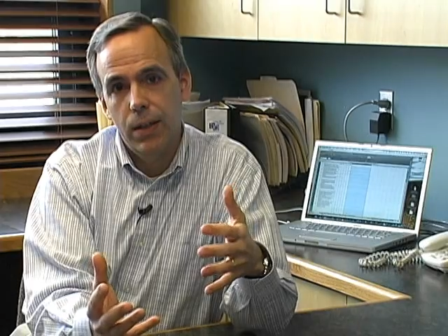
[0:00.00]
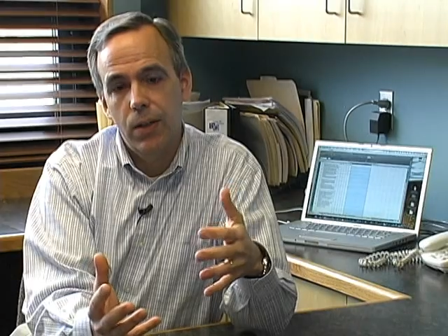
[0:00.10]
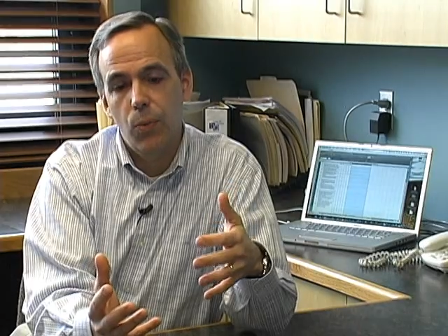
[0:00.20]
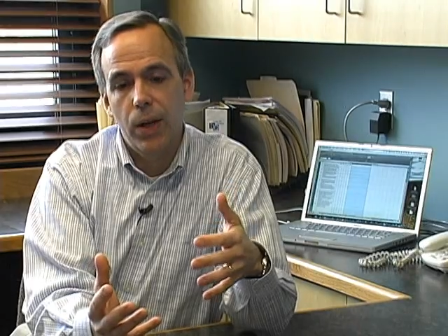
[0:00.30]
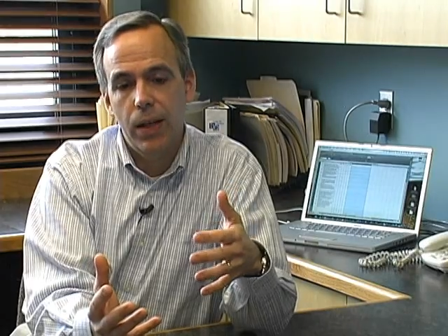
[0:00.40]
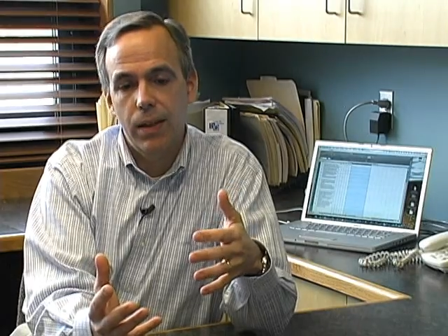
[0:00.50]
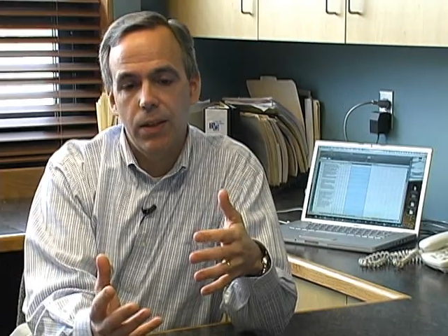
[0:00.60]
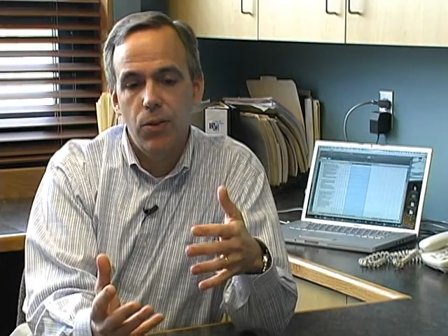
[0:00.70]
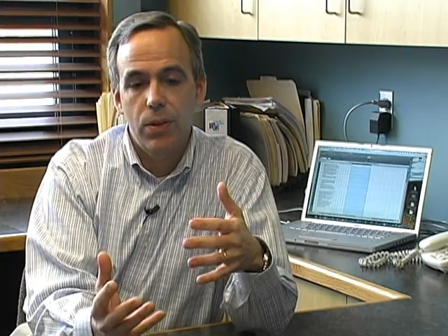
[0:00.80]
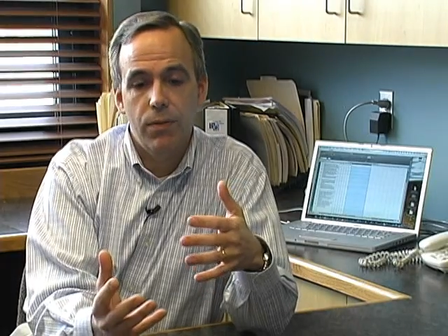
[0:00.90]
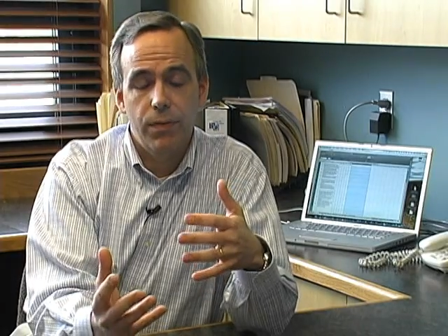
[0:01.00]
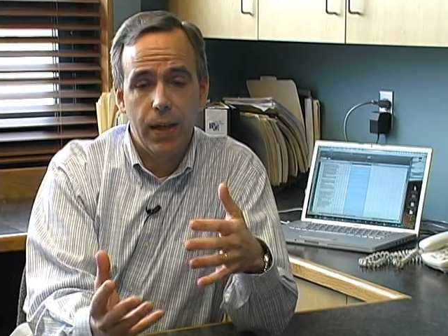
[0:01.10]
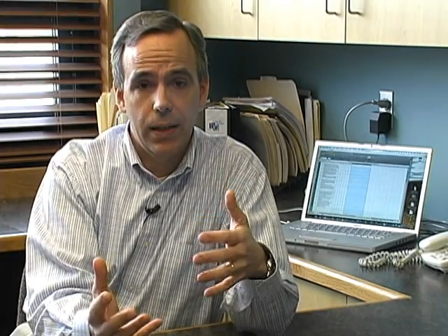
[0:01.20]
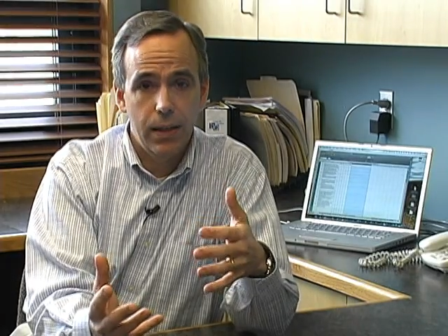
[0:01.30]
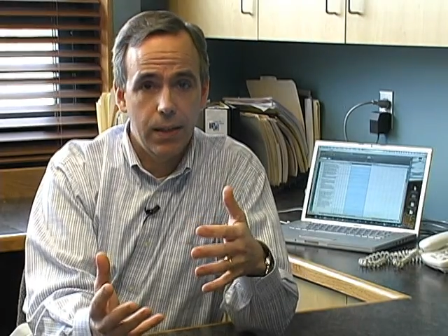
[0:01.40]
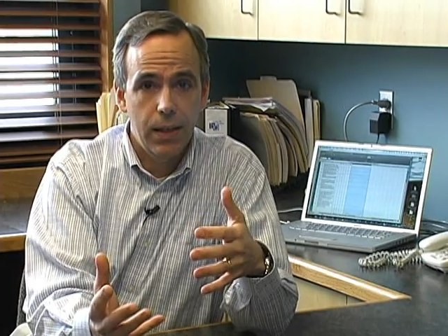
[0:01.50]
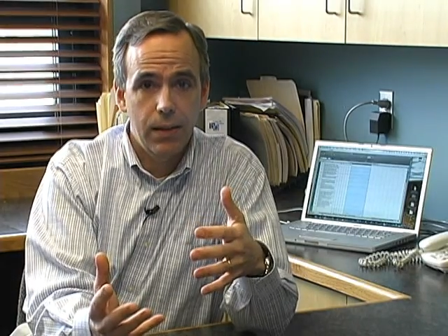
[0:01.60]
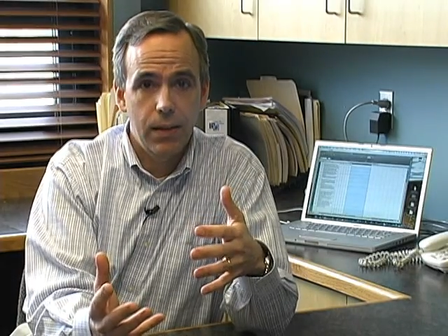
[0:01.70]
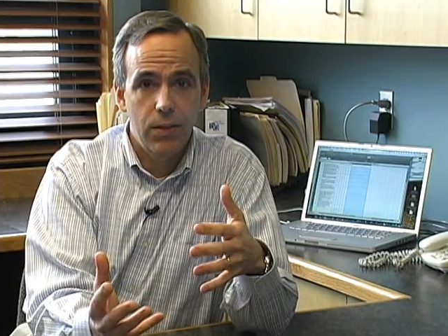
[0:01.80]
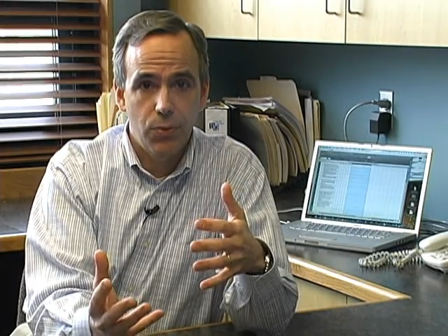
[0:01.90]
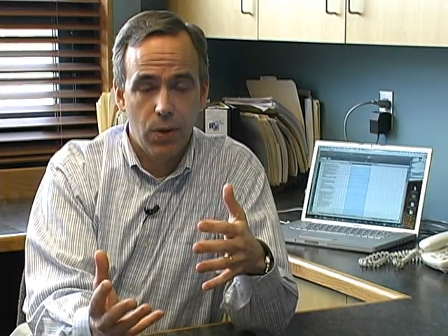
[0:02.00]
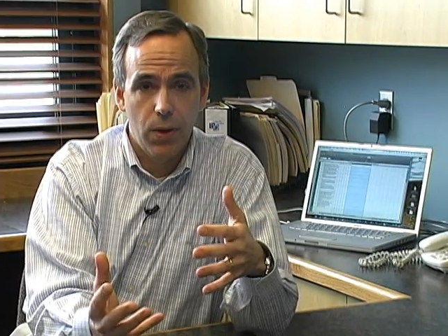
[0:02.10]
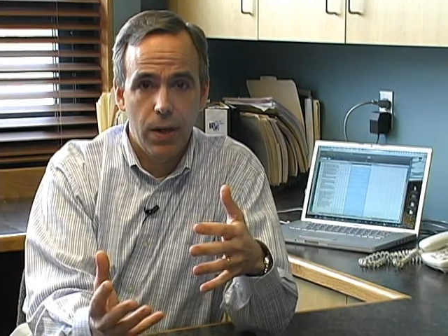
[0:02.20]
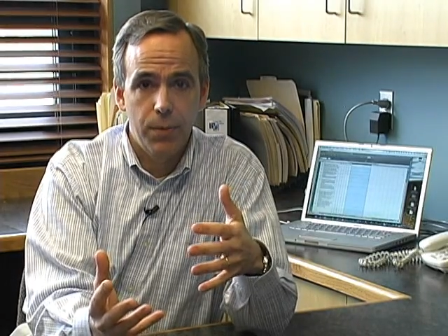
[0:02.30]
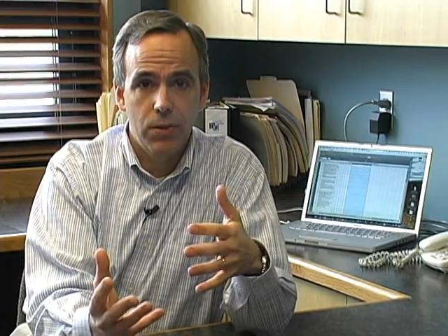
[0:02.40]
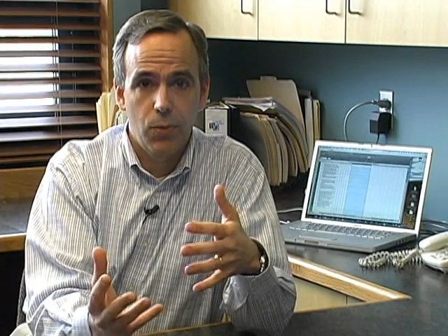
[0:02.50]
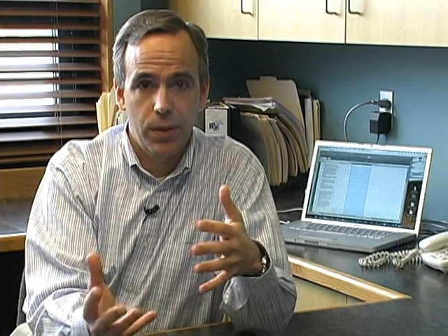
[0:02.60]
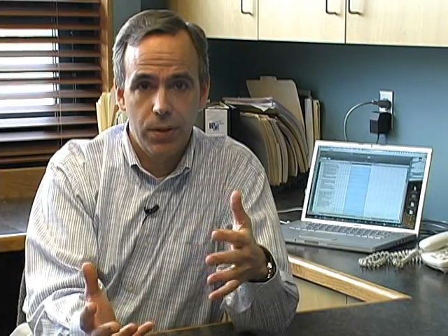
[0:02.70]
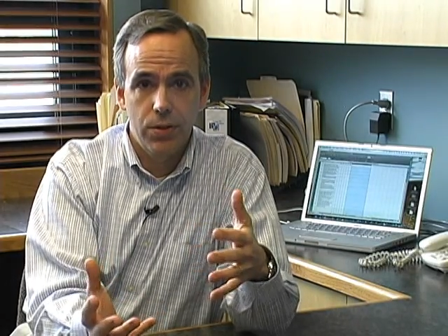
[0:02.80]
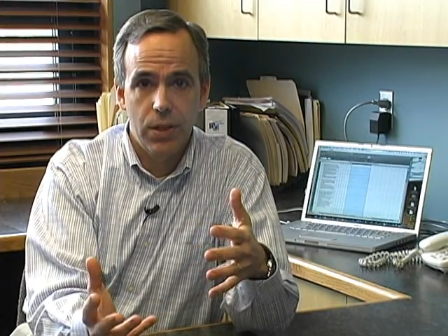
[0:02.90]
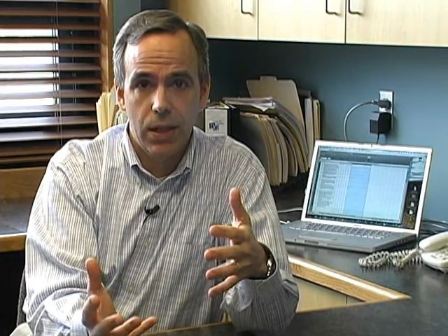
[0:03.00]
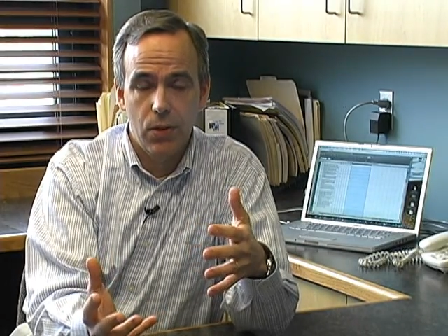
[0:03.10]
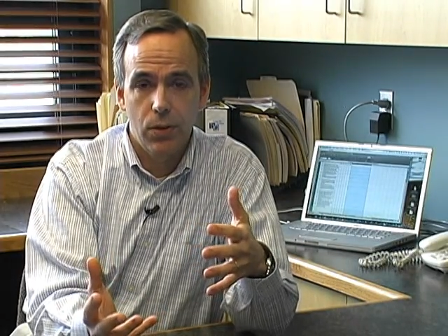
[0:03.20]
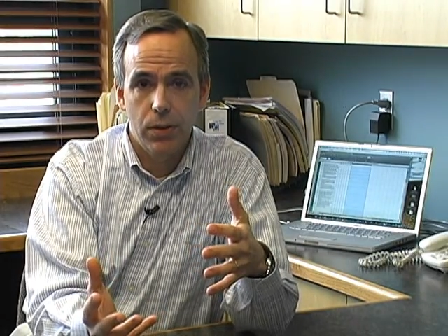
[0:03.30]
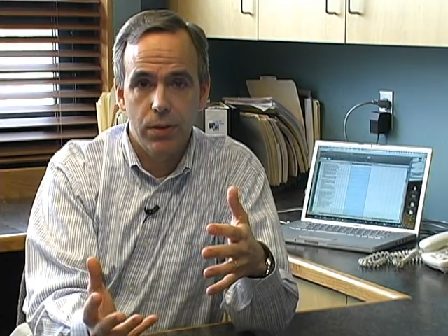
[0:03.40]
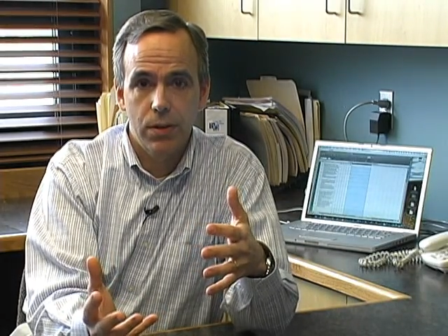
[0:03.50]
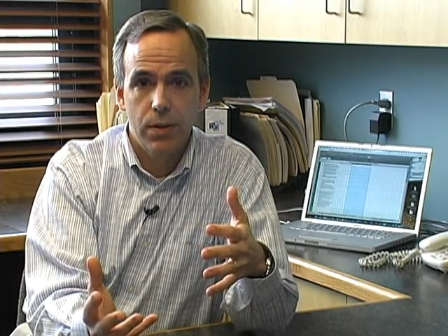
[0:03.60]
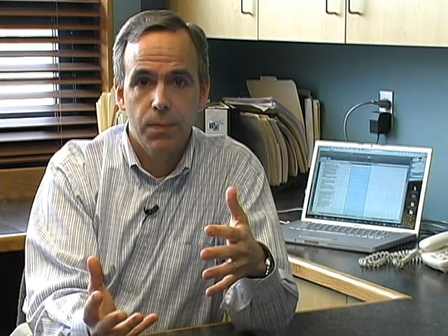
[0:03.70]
in a way that you can validate these requirements with your stakeholders